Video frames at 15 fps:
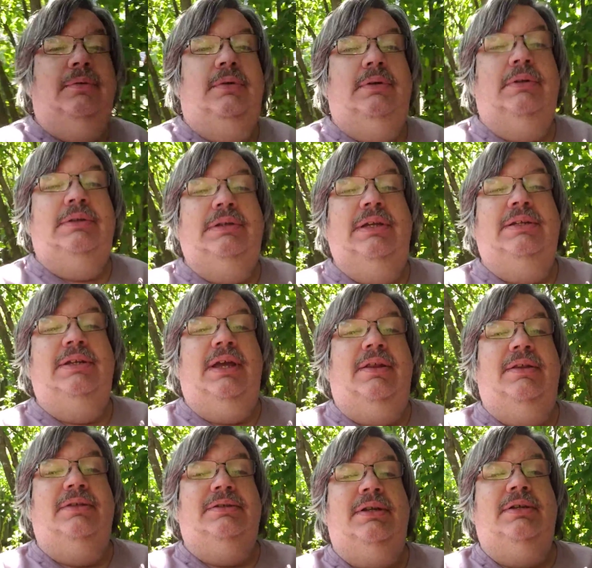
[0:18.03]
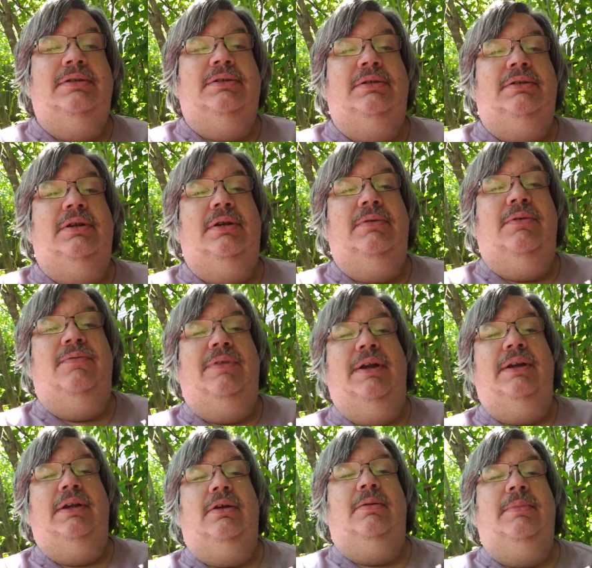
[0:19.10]
Oh, let's get you out of the sun so you're not
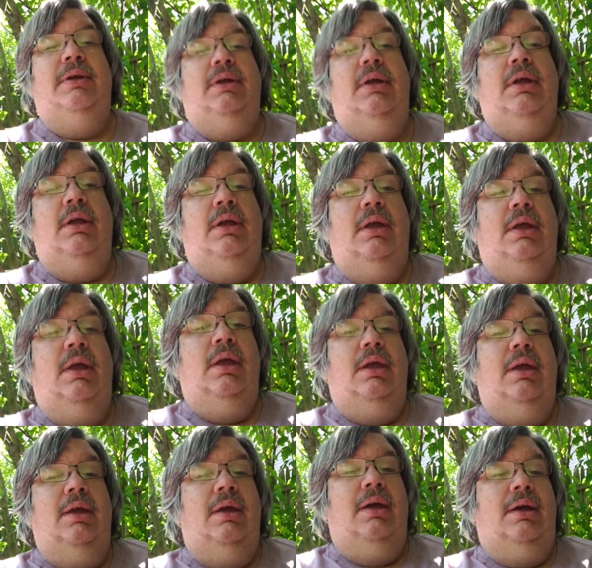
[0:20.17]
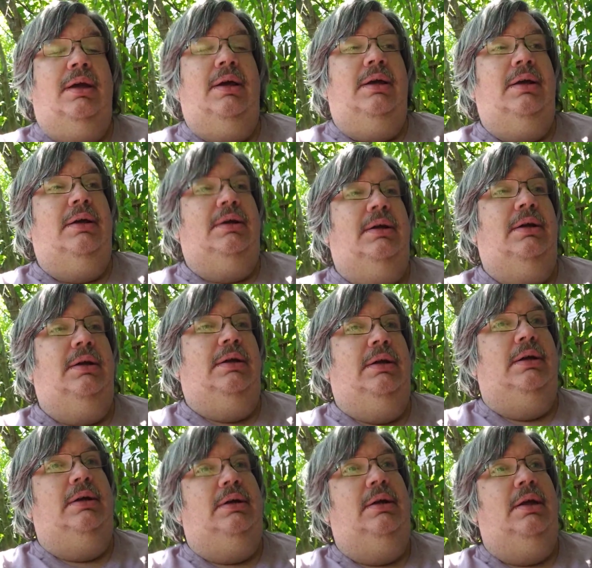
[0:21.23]
reflecting on me.
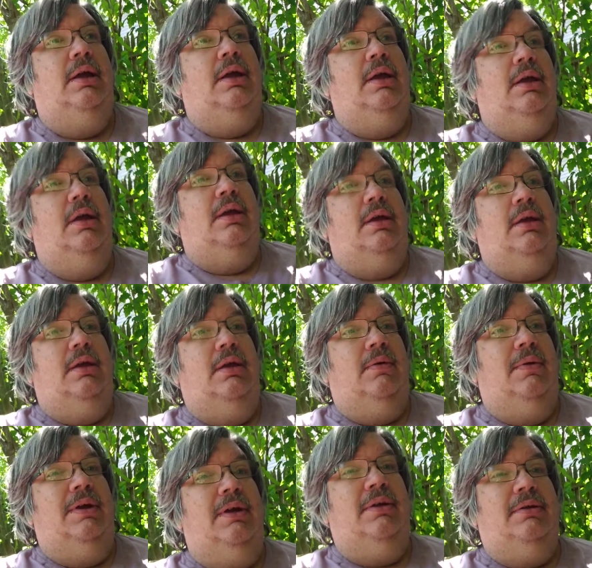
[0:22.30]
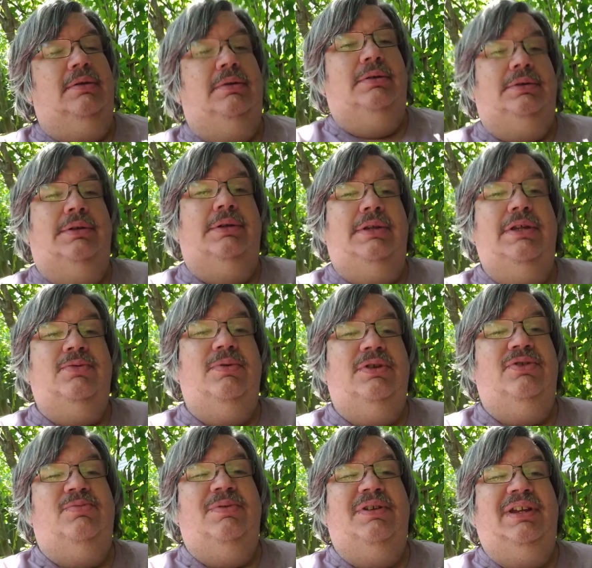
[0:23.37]
Ah, oh, well, this
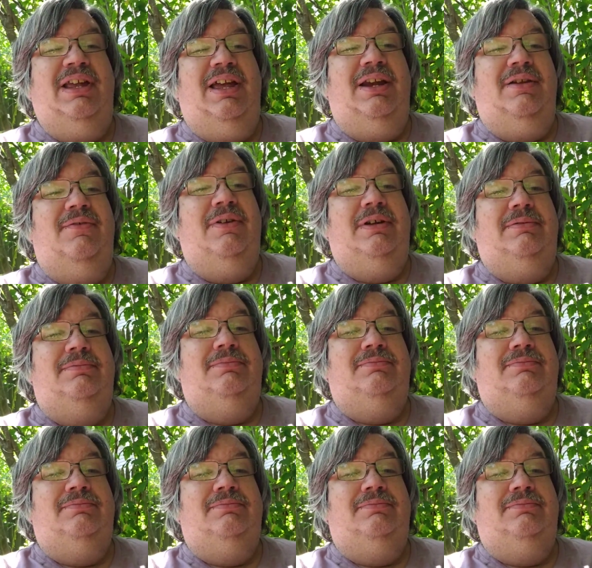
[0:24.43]
week's been kind of a